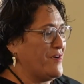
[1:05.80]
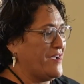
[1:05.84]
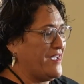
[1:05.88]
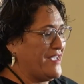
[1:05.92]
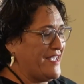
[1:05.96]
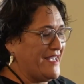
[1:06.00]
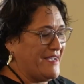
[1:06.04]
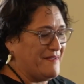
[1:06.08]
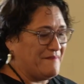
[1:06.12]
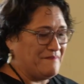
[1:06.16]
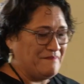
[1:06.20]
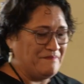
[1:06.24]

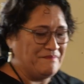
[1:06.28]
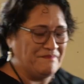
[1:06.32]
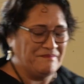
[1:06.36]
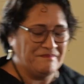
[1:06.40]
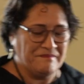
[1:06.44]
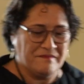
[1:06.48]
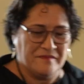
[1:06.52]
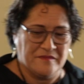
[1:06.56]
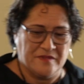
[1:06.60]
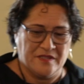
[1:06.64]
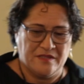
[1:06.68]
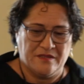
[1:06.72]
other
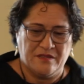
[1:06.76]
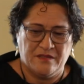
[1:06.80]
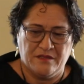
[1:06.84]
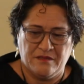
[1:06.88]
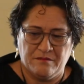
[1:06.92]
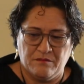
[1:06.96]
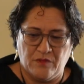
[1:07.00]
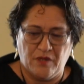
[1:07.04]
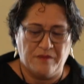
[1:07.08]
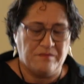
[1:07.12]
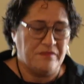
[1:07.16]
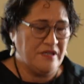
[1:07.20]
issues.
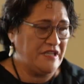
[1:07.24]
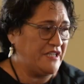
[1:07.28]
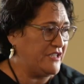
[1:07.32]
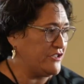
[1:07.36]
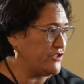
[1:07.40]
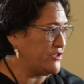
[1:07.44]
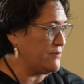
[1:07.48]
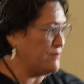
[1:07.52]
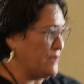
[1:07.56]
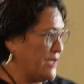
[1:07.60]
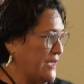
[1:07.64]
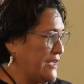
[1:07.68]
We just
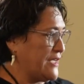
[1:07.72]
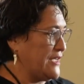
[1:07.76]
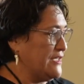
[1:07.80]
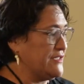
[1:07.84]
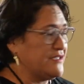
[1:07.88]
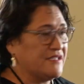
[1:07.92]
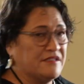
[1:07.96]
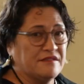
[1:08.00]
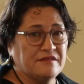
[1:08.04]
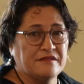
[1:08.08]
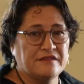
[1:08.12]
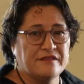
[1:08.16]
remain
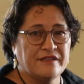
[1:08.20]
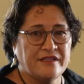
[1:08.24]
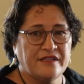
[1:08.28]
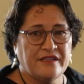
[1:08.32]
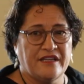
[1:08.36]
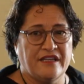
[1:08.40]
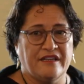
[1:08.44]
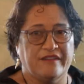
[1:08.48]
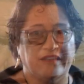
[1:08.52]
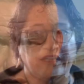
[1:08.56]
focused.